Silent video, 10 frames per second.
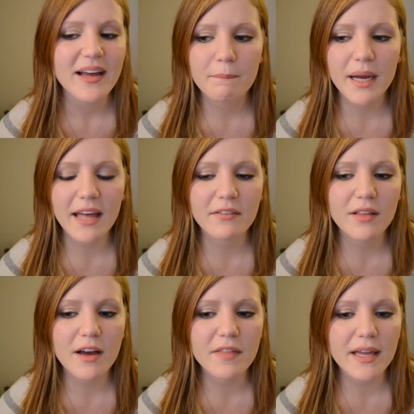But I
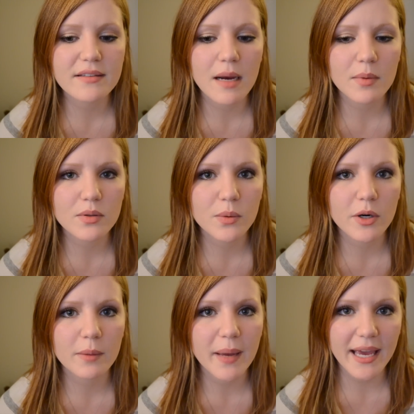love that
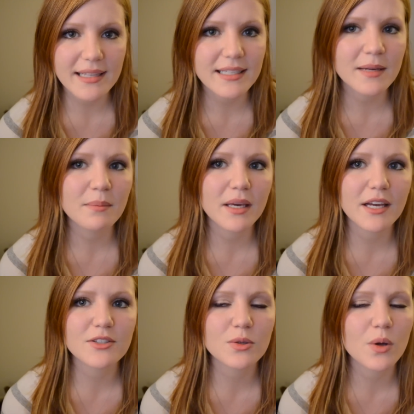Dumbledore pays him
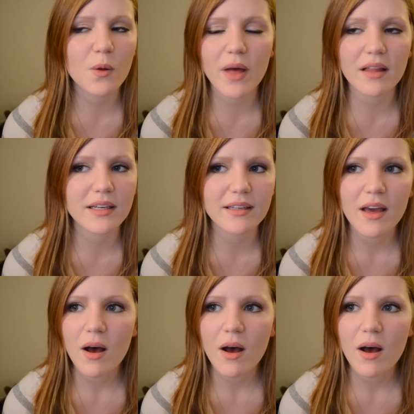because you know that like